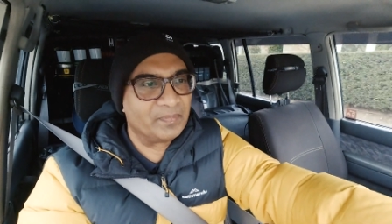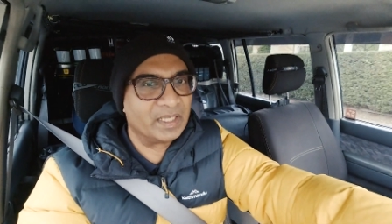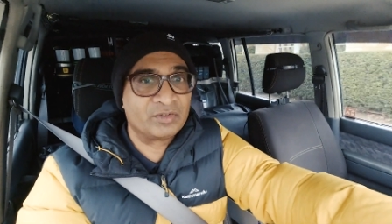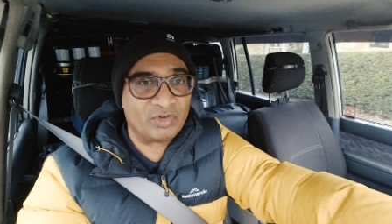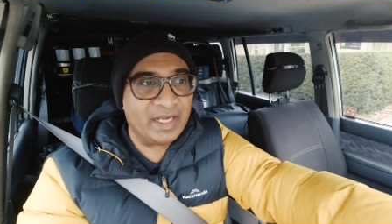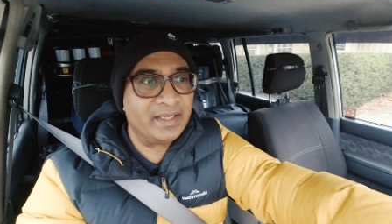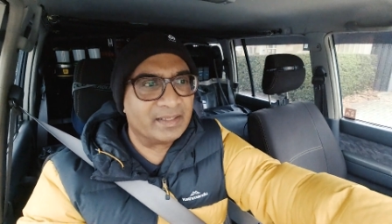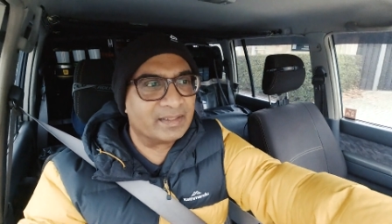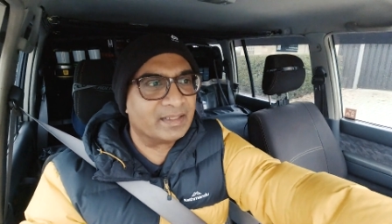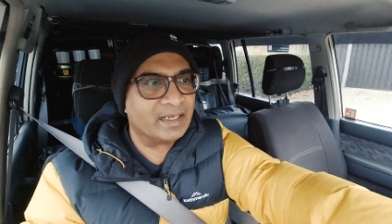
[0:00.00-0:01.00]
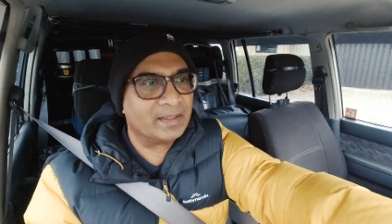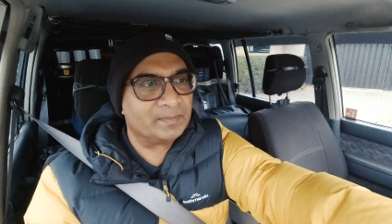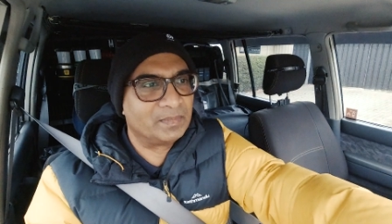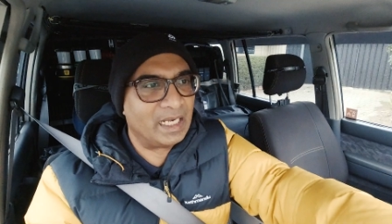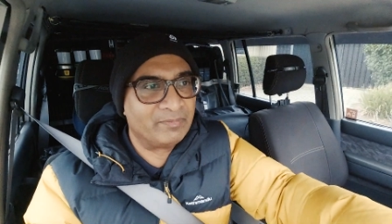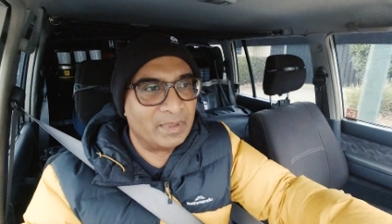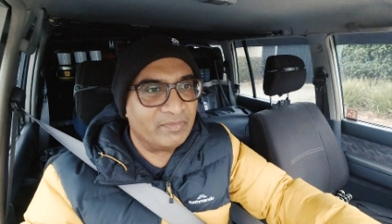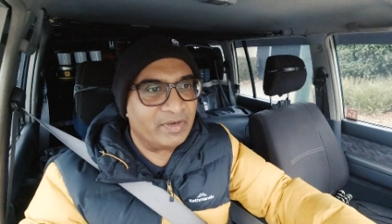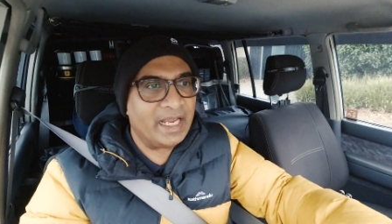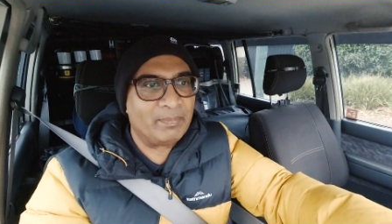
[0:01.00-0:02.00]
a try. I've
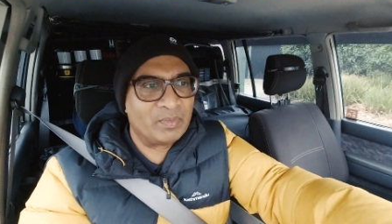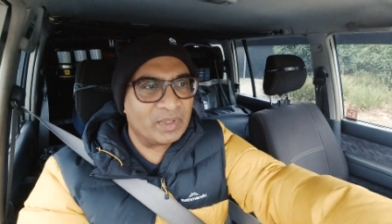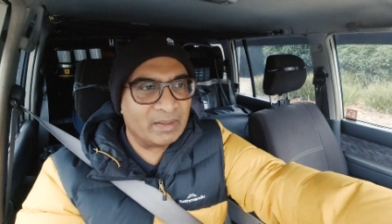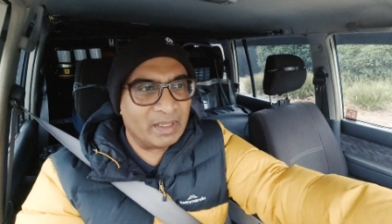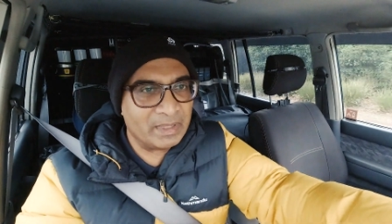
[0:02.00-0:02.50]
been very happy with them.